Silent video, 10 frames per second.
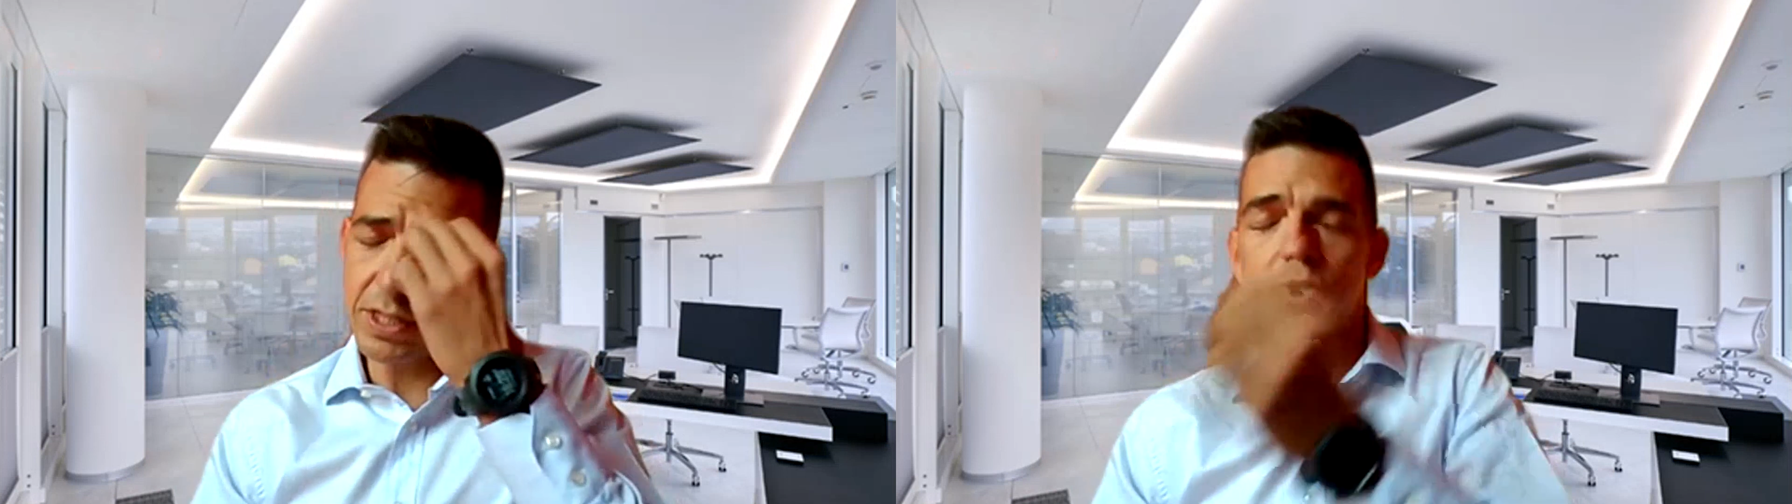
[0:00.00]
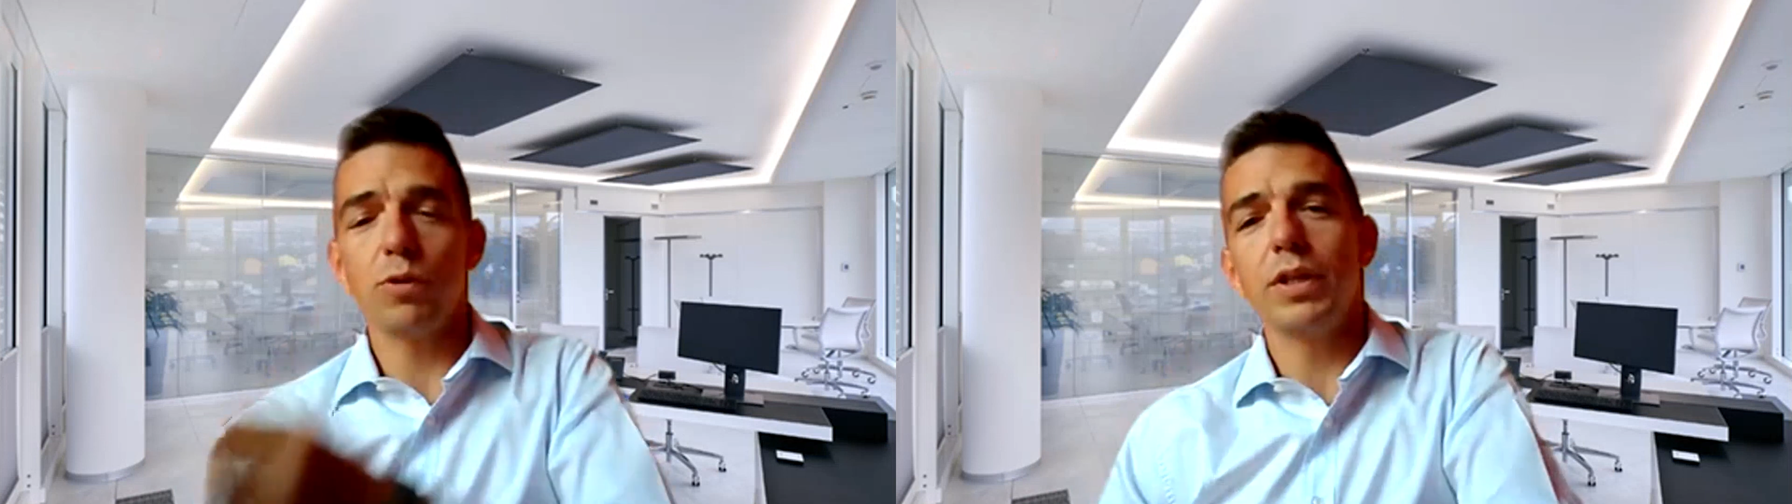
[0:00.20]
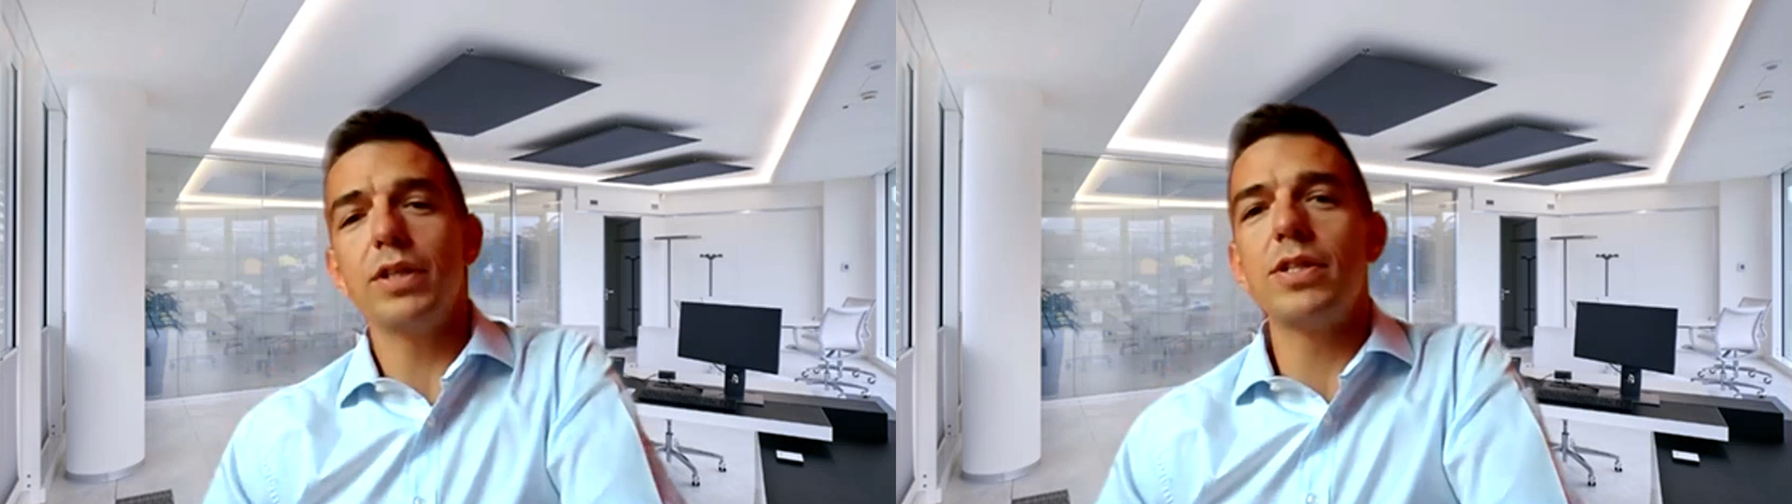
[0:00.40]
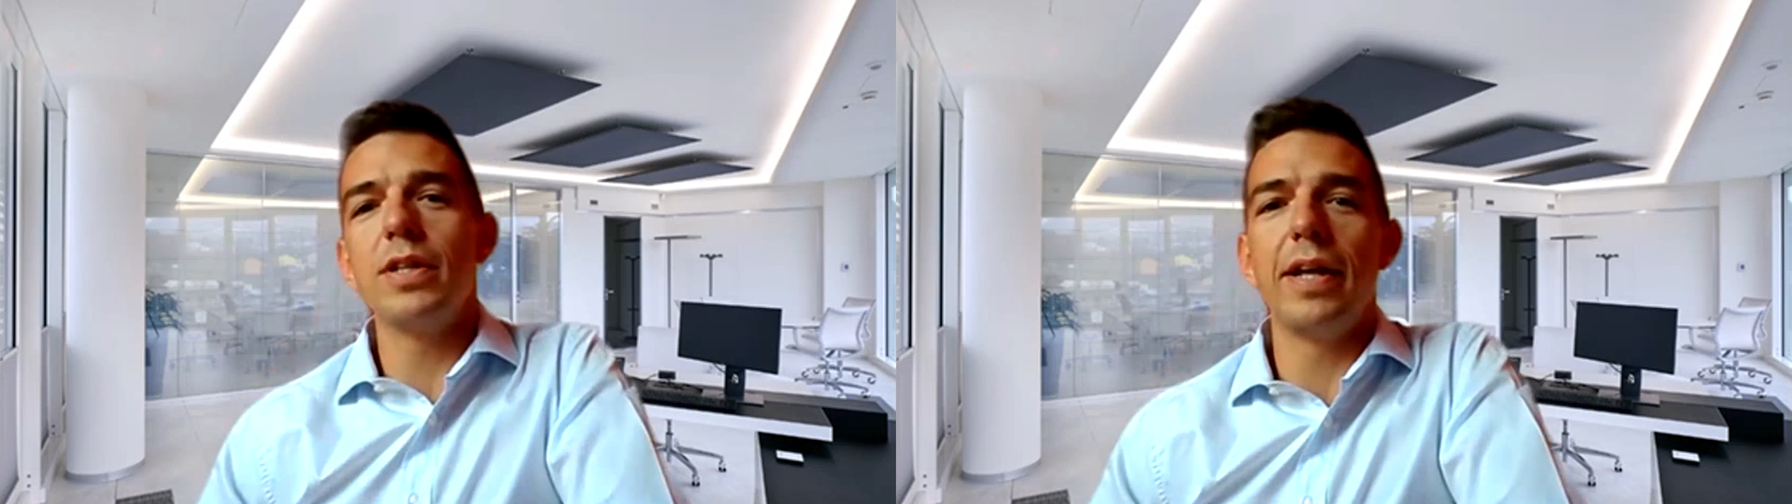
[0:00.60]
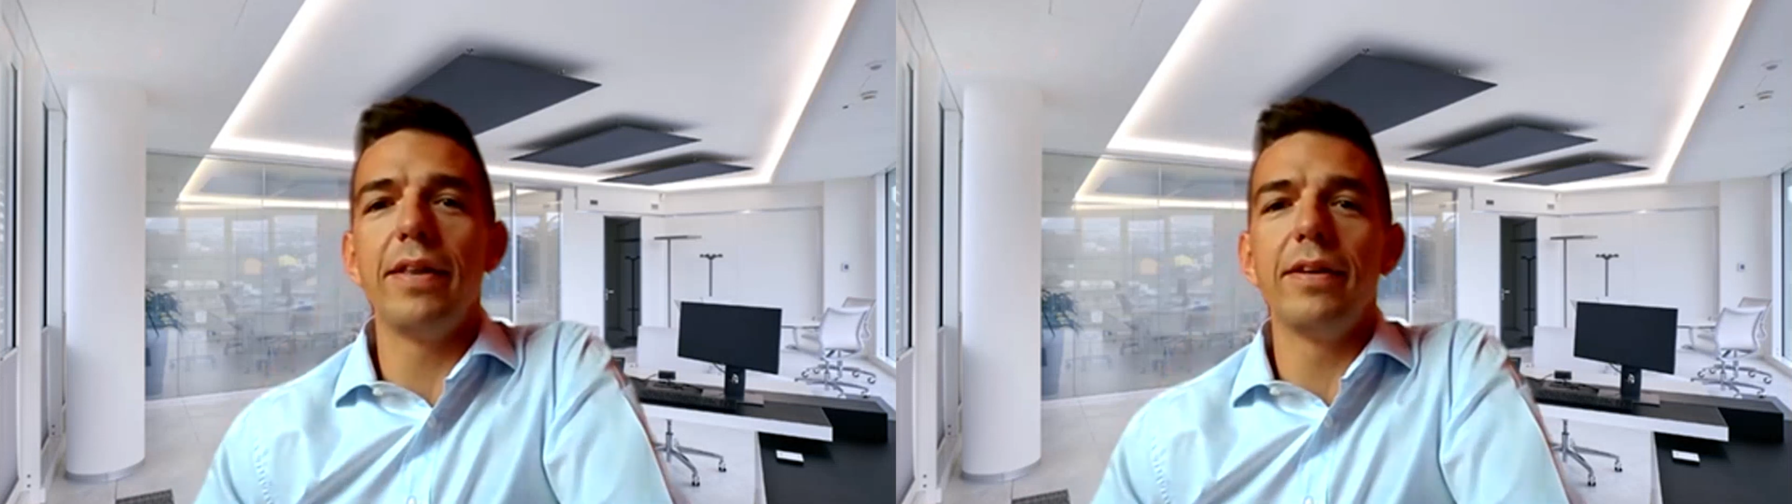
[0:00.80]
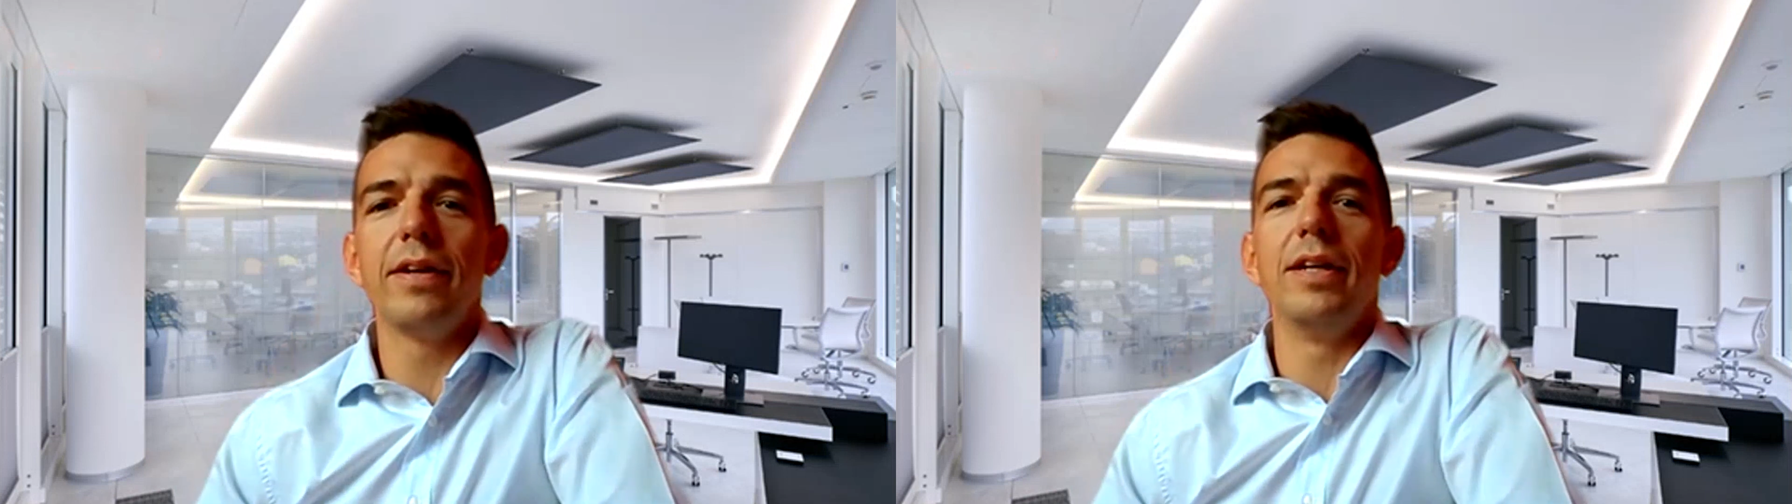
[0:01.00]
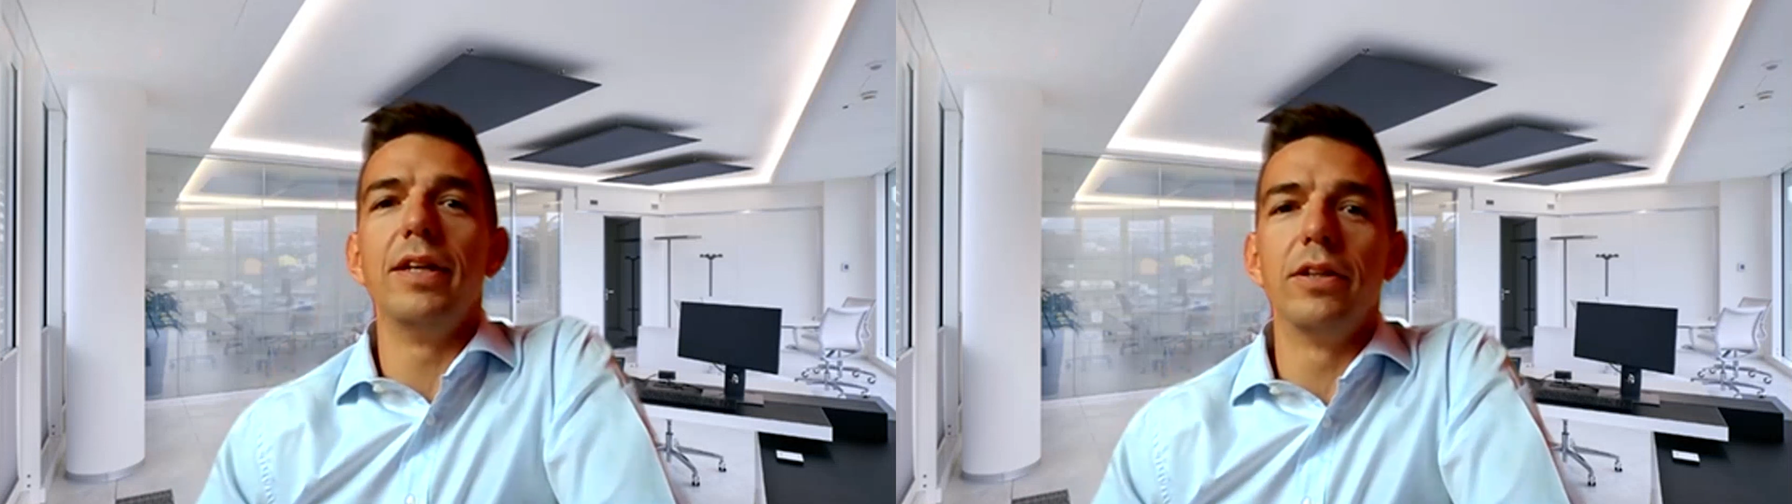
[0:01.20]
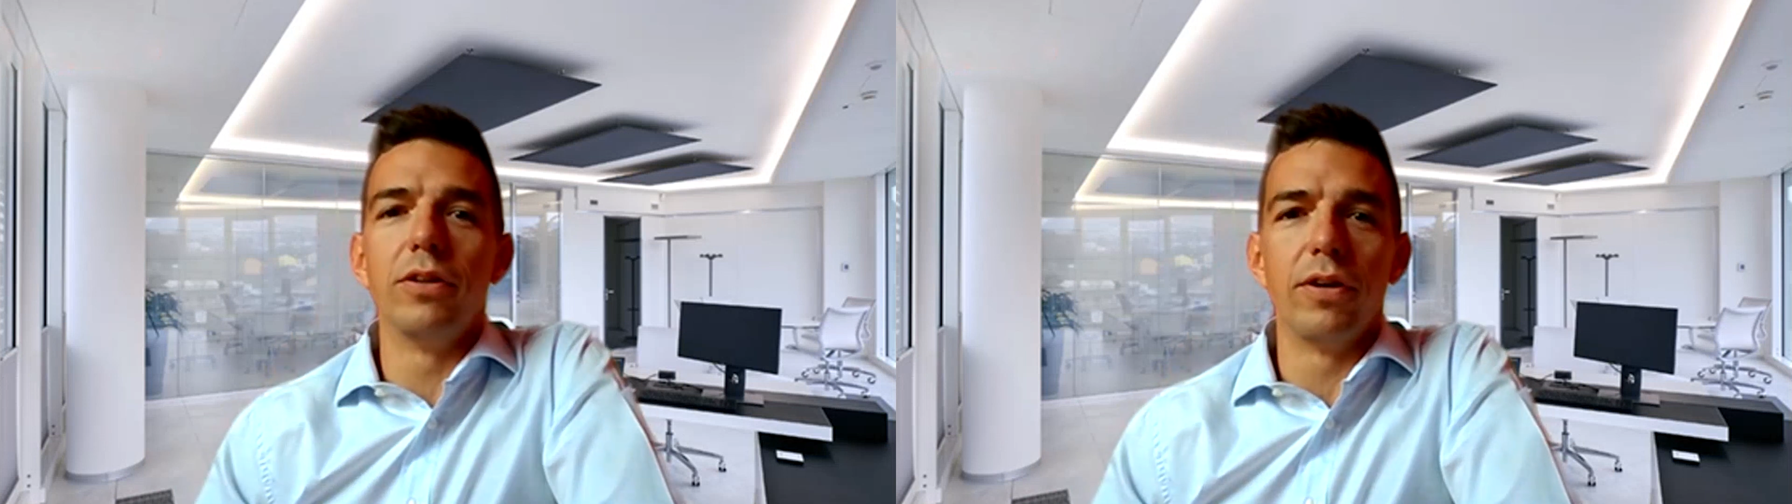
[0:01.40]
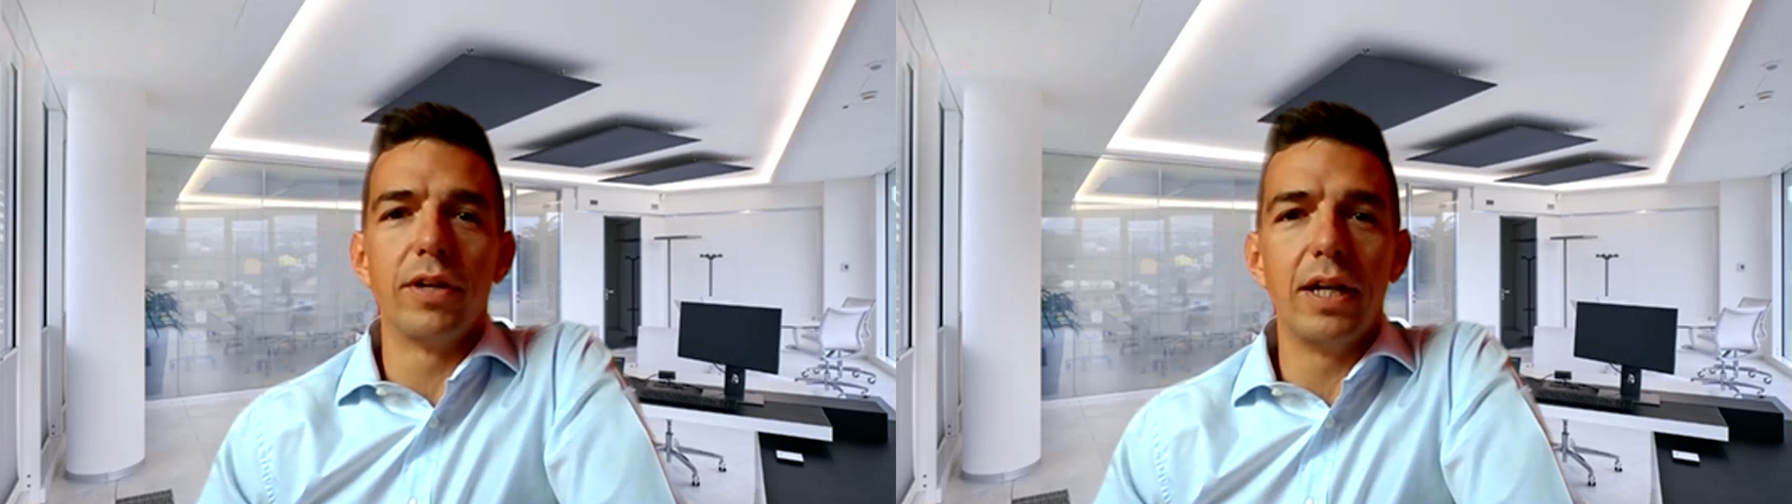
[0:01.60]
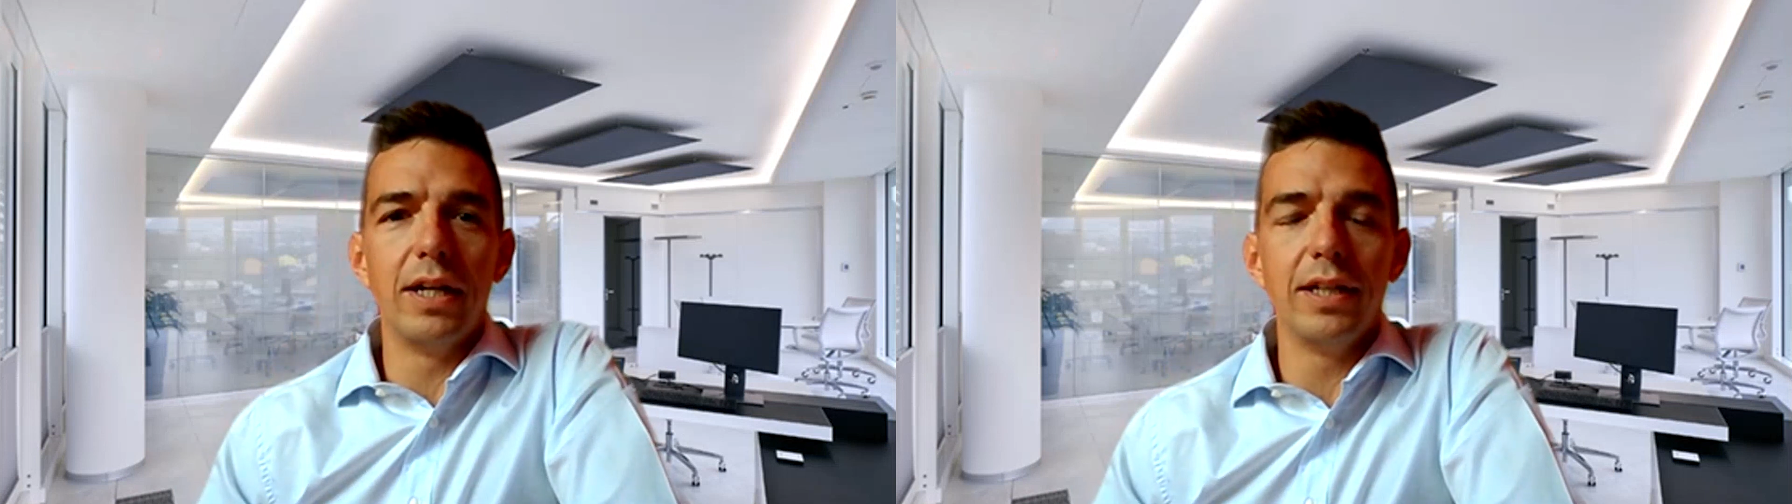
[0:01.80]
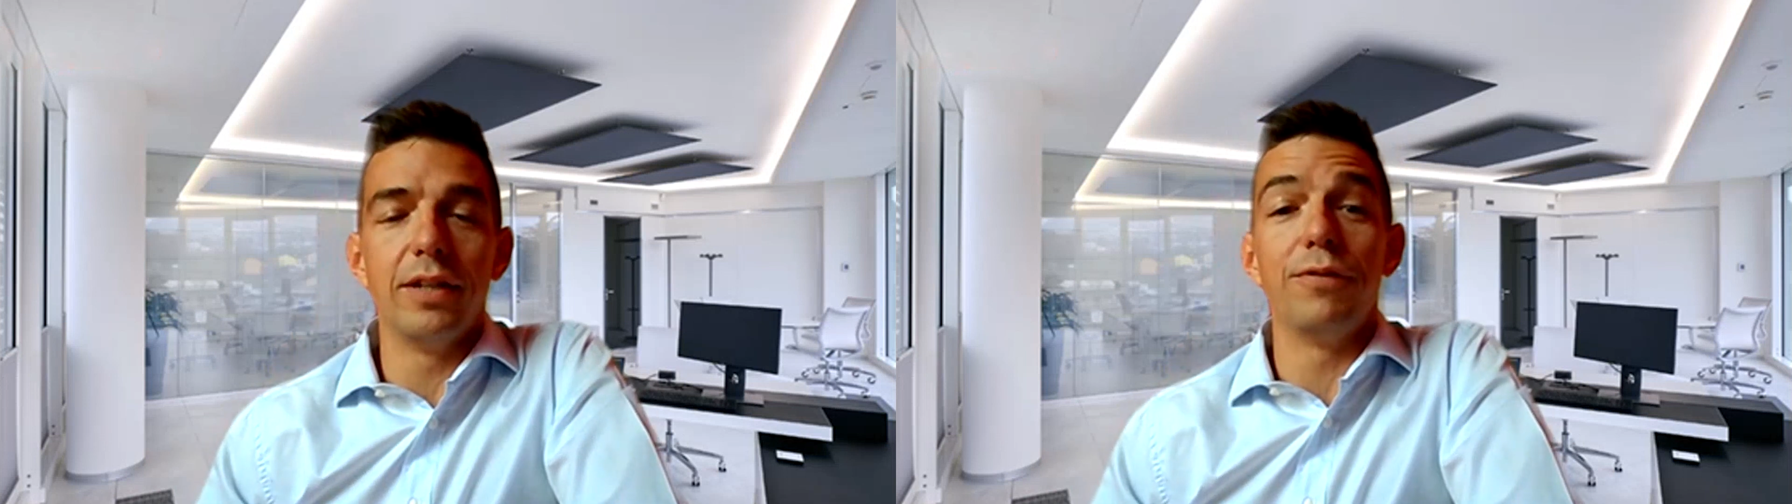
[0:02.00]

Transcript: is to understand internally